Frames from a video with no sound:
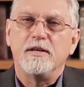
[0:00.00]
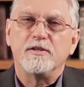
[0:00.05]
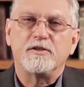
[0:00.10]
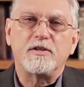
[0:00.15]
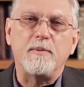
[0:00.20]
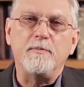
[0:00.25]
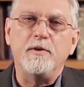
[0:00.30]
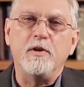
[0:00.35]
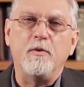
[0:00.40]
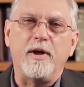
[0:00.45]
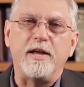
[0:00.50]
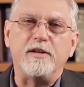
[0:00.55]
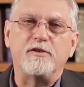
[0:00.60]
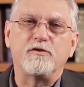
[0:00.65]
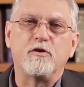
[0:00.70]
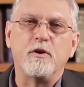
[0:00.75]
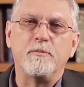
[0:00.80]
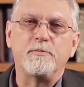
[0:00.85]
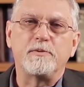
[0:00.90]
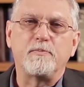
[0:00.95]
Some New
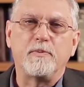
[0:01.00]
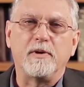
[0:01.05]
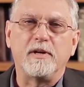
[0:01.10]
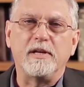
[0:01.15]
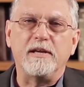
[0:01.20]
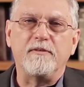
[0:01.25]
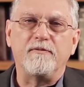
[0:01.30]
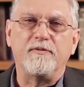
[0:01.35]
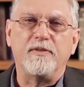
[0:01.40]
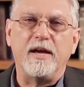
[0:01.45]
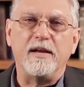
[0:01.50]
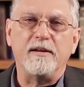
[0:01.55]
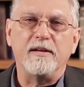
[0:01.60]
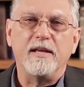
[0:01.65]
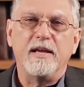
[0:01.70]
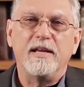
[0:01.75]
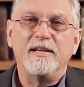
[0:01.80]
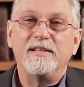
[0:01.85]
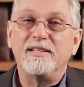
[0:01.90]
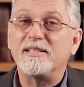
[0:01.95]
Age groups believe that
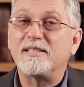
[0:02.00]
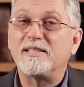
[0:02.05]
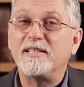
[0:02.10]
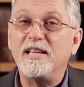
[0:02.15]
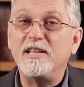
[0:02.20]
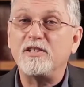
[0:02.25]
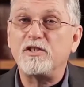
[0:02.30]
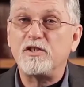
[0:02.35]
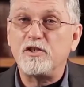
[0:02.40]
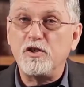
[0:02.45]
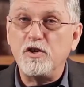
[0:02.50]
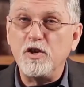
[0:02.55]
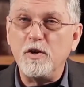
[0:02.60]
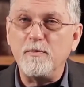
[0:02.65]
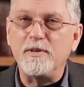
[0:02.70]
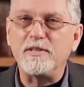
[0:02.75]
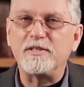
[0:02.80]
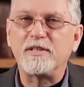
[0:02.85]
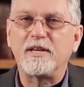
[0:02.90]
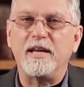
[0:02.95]
deceased
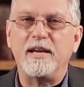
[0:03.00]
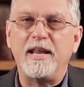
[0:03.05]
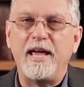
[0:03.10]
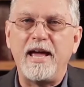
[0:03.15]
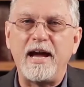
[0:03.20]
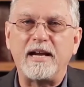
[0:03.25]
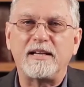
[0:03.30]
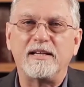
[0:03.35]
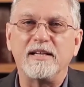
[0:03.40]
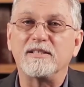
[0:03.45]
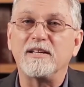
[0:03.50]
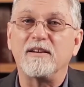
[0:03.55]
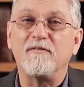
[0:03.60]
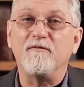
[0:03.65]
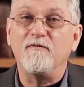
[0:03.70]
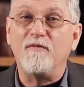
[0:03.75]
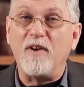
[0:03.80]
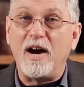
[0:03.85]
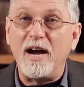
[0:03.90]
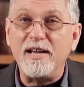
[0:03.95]
humans can act as
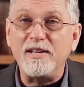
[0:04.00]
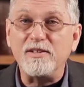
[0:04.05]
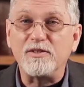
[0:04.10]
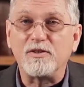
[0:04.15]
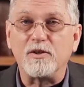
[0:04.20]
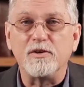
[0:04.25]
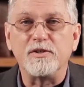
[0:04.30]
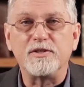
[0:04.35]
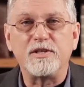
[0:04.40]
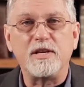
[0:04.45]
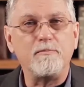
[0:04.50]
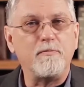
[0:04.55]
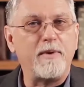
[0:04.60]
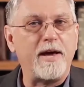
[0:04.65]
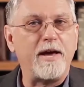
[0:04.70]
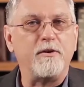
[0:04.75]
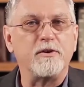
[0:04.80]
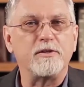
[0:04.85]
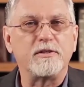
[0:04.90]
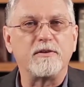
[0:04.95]
advisors in
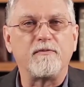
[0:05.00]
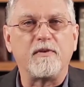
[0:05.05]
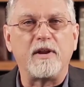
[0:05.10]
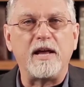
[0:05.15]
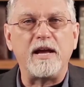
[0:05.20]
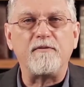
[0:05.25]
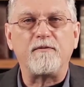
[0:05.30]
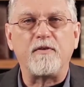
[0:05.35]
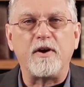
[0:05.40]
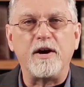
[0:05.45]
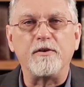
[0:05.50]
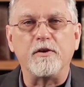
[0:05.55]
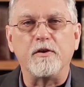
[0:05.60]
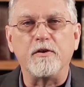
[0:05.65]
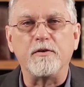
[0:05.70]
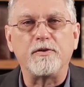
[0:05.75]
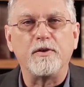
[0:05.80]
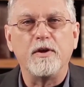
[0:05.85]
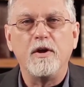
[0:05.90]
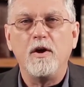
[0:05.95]
matters of life on
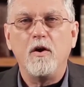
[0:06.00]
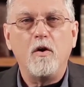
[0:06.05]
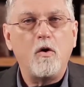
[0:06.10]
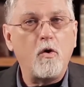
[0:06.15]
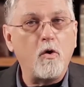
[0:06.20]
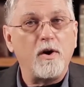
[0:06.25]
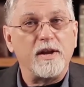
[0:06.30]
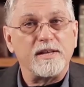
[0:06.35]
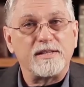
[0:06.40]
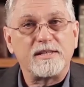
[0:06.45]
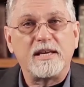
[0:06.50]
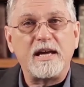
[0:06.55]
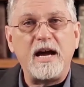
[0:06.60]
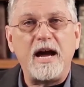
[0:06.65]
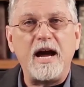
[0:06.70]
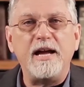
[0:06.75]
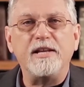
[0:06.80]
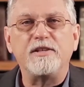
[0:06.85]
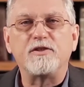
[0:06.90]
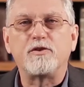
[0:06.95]
earth or as
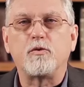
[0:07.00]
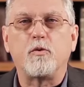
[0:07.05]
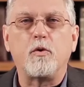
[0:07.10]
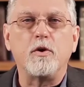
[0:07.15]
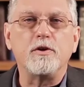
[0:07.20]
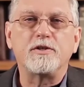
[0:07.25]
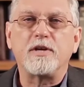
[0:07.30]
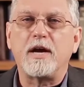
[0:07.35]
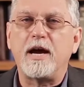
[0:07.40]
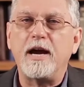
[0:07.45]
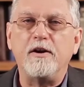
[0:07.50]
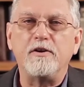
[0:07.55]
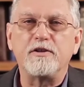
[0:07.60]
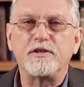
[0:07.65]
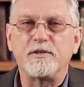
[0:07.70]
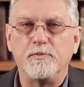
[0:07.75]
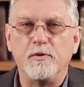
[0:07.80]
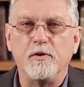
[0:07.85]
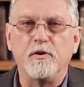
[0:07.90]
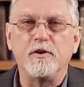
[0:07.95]
guides towards higher
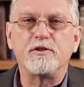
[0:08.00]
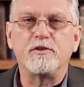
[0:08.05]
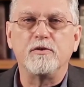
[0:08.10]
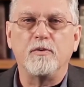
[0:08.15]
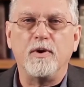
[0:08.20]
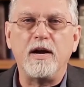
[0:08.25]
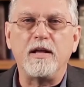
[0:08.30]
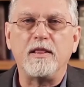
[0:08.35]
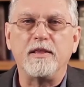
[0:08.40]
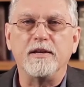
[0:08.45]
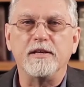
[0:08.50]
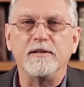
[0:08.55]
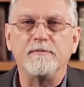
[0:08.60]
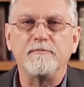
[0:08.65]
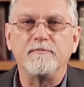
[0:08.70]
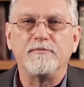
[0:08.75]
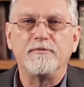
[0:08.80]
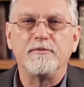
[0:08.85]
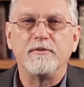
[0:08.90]
spirituality.